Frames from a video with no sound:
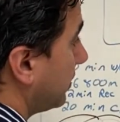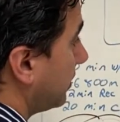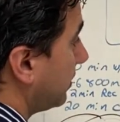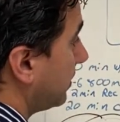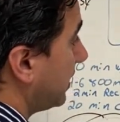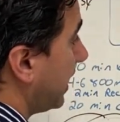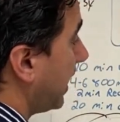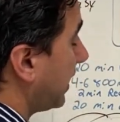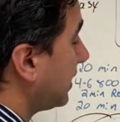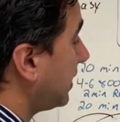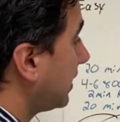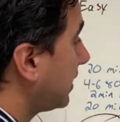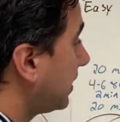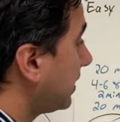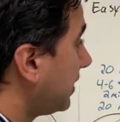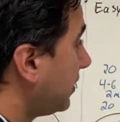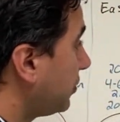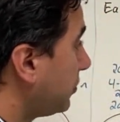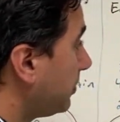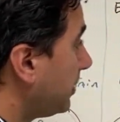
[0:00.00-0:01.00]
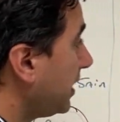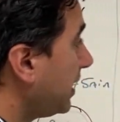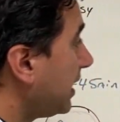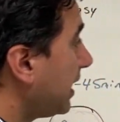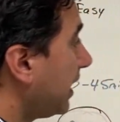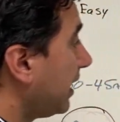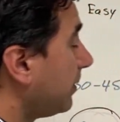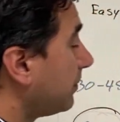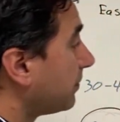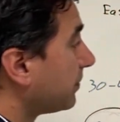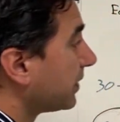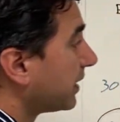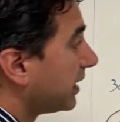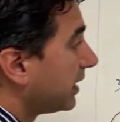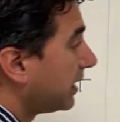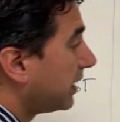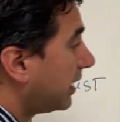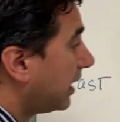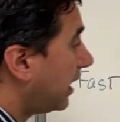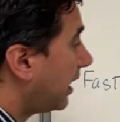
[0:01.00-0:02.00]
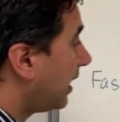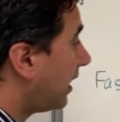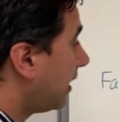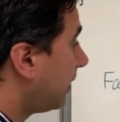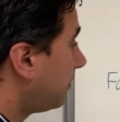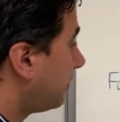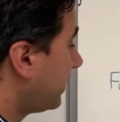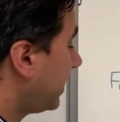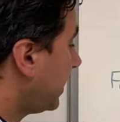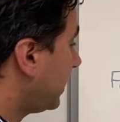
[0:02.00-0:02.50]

technically speaking. And